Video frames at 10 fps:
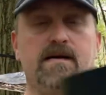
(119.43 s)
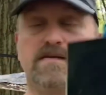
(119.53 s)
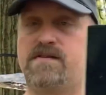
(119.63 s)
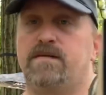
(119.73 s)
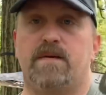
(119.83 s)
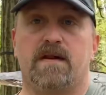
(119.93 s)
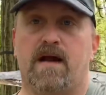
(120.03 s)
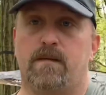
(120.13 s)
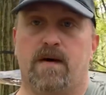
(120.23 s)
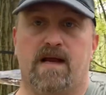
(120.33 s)
Super
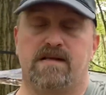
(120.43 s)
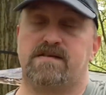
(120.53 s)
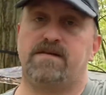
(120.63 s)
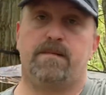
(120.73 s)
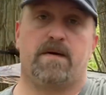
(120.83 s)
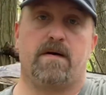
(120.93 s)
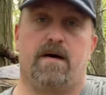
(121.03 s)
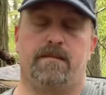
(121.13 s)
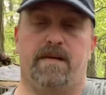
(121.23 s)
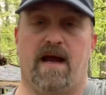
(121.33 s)
lightweight, super
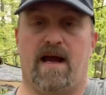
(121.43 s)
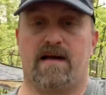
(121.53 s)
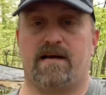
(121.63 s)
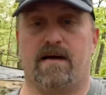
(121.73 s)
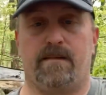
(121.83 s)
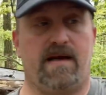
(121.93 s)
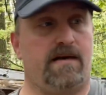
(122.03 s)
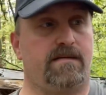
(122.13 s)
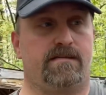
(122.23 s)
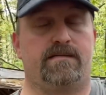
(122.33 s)
compact. I
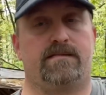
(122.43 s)
mean,